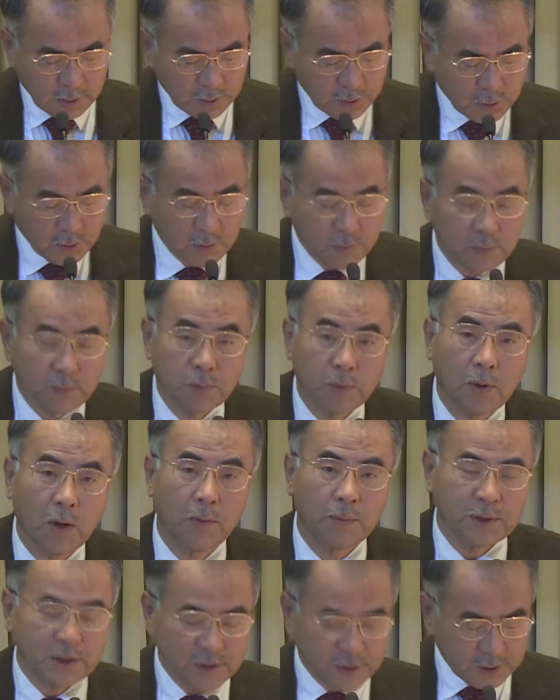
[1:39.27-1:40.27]
Jolf
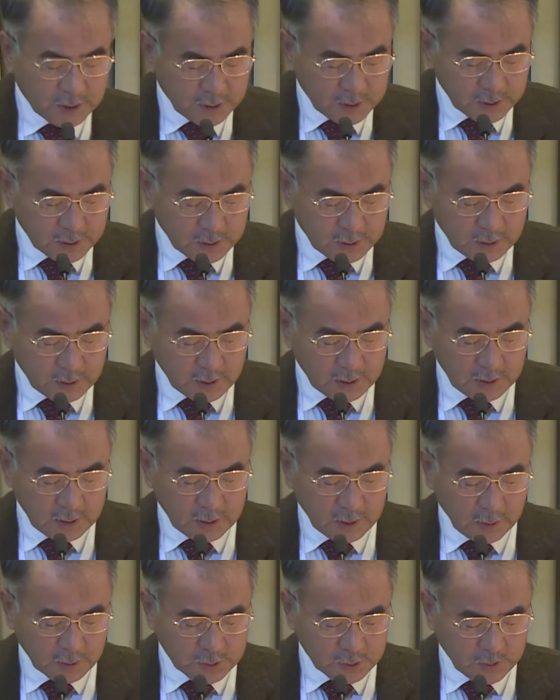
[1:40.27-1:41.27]
provinces
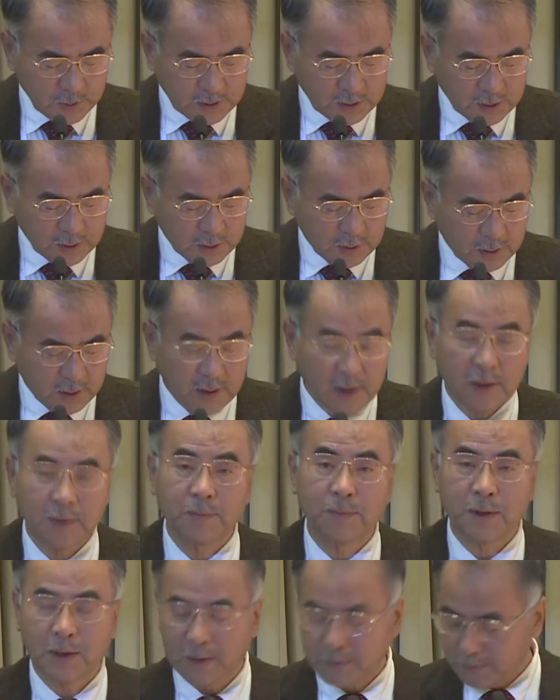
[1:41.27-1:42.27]
in northwestern
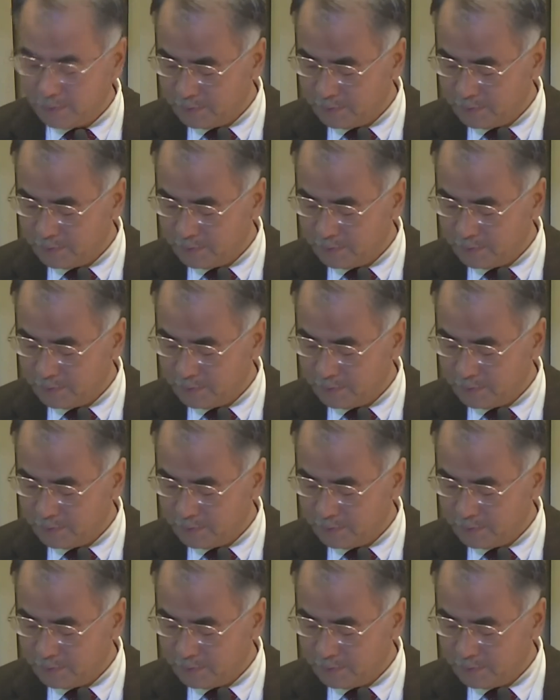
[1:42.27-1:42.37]
Arabia.